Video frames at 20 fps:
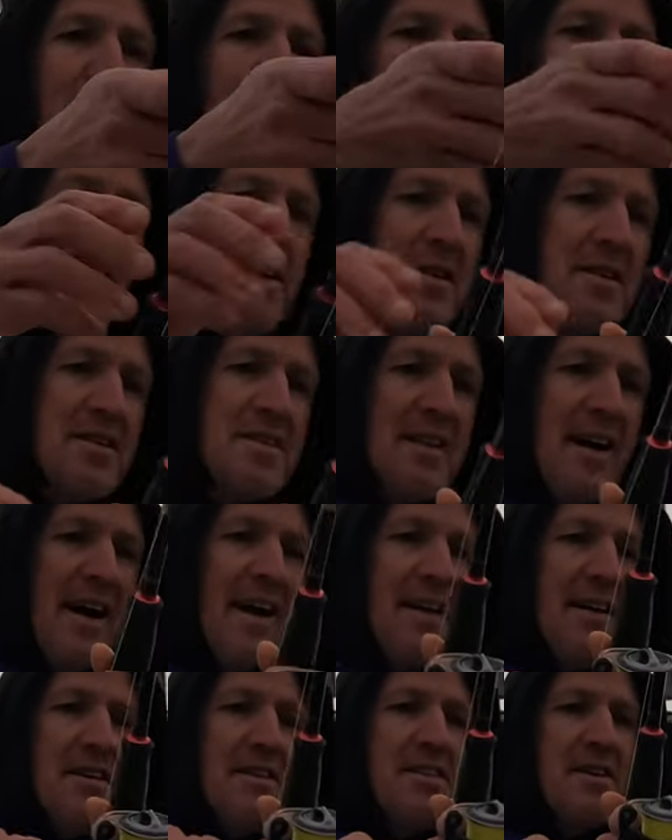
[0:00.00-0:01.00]
Why don't you
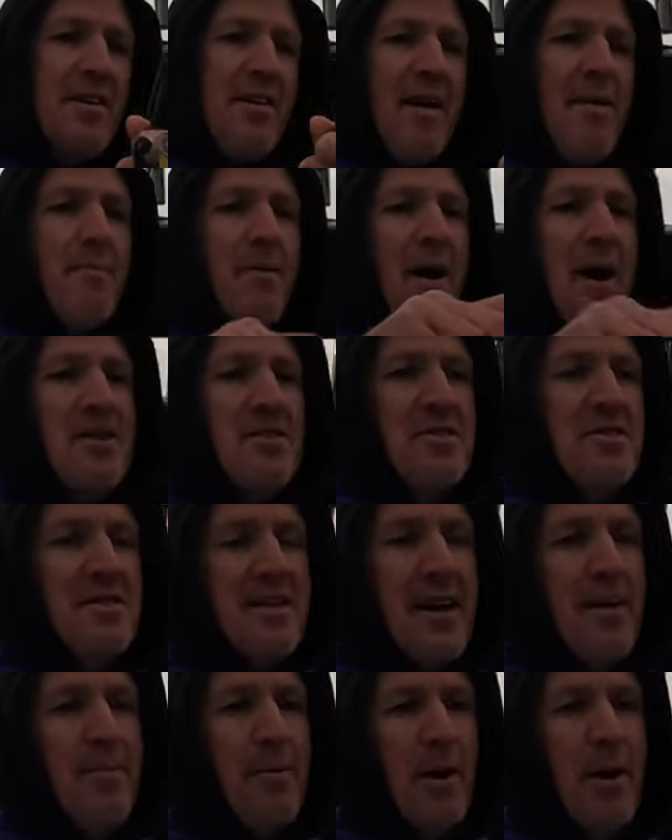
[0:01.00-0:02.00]
start an Instagram page and
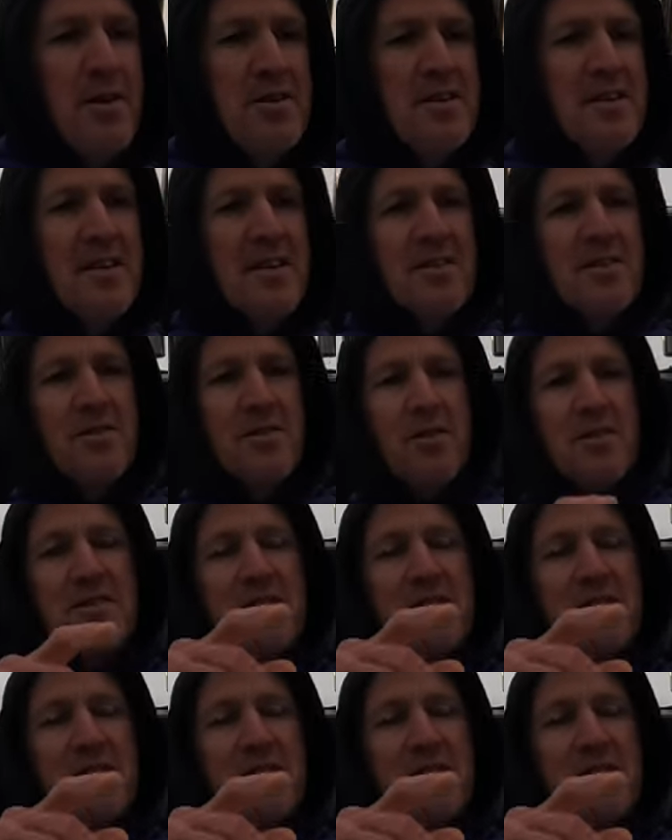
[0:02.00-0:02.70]
start posting this sort